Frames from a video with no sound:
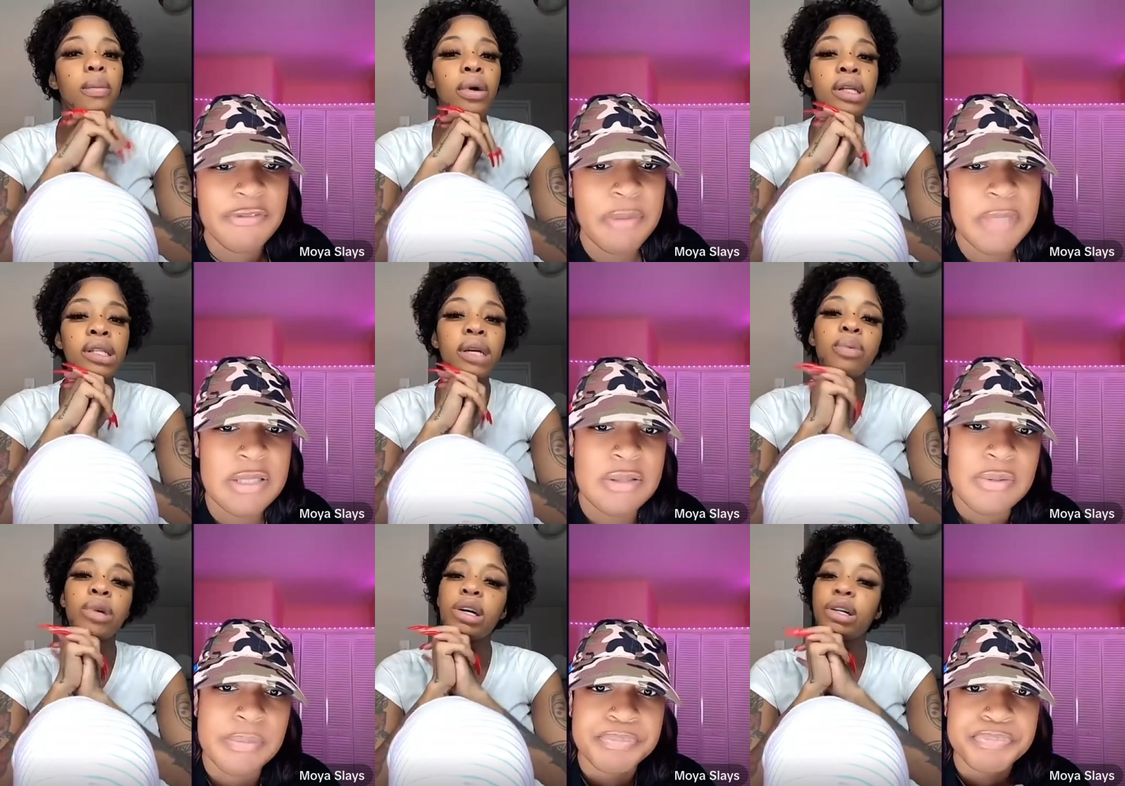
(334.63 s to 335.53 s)
Speaker 1: What's up,
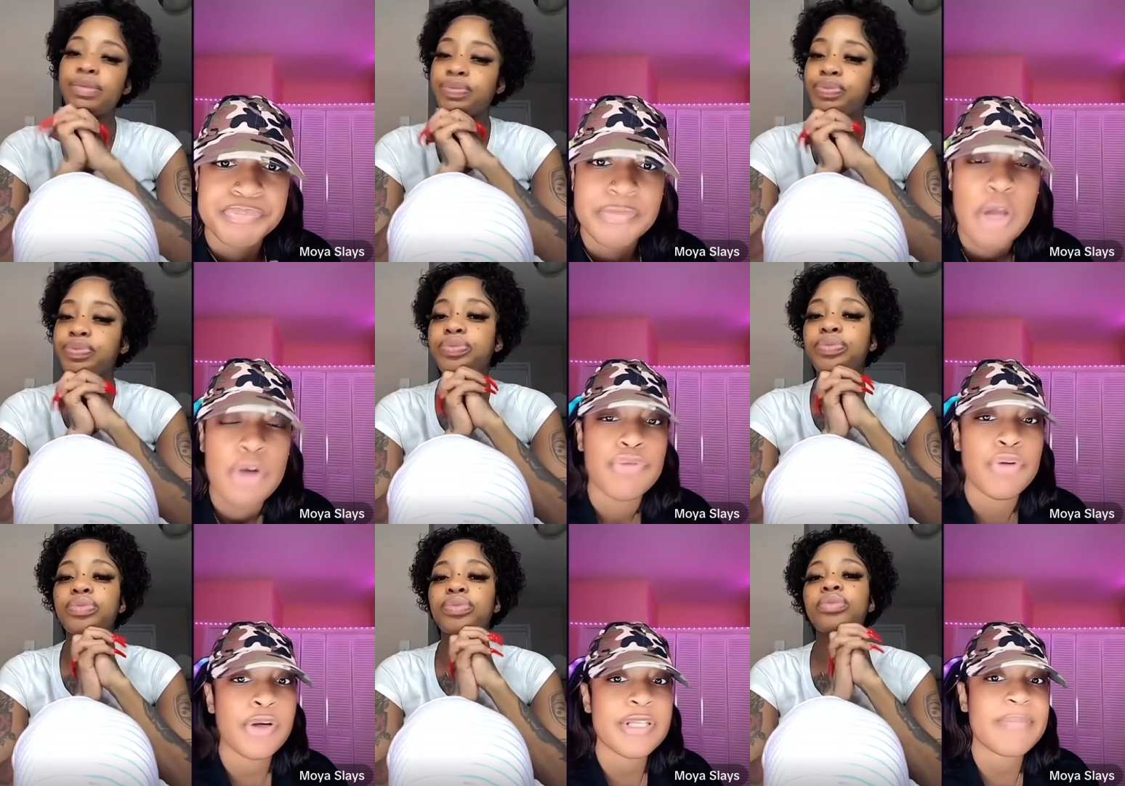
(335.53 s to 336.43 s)
love?
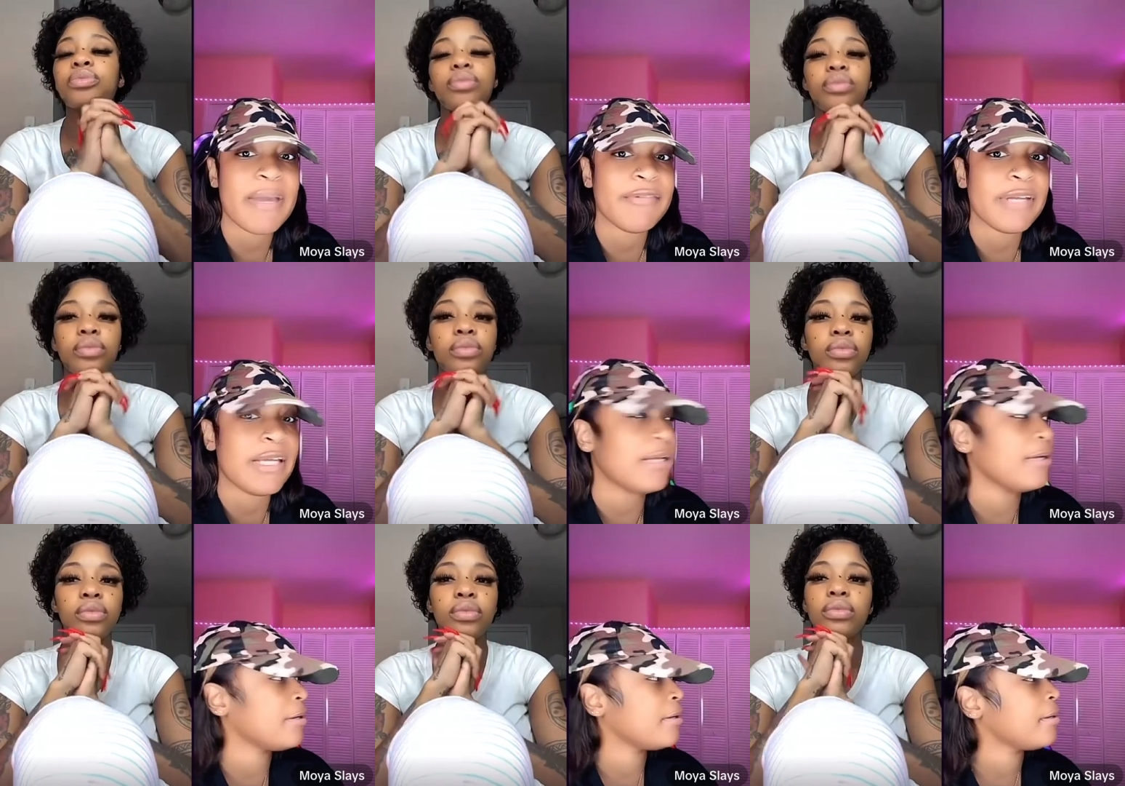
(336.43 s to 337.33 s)

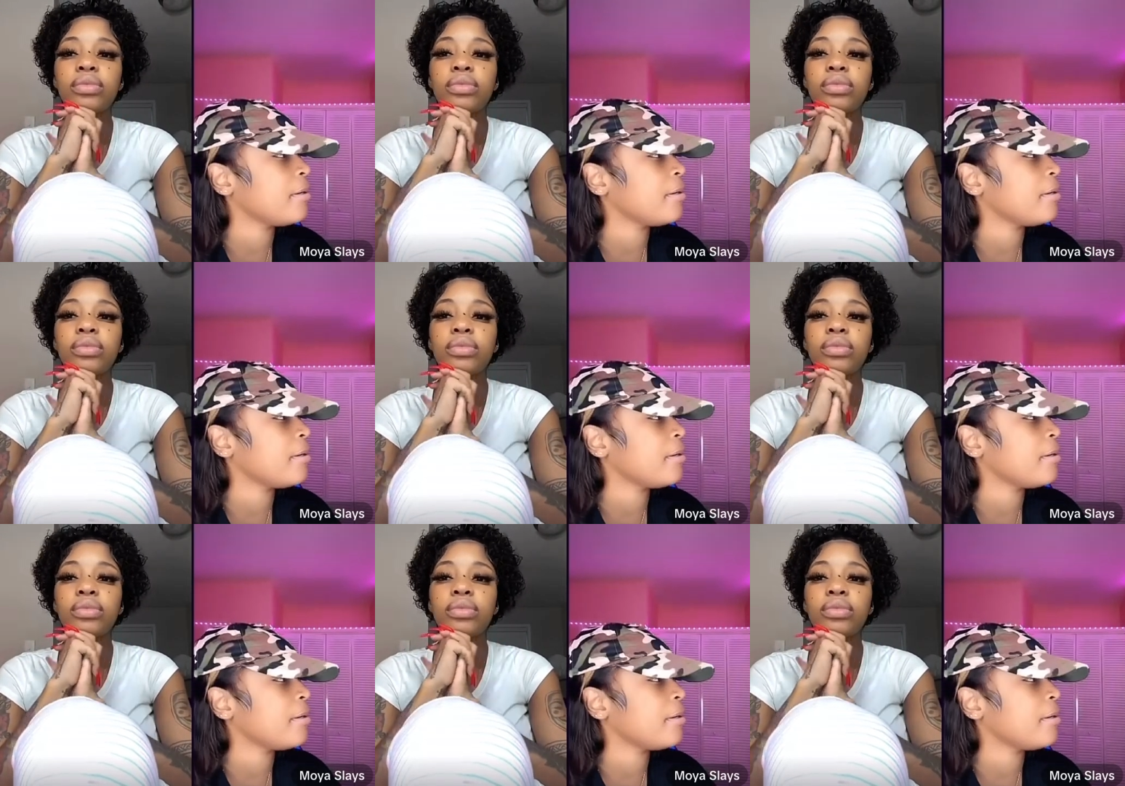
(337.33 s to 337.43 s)
Rosemary.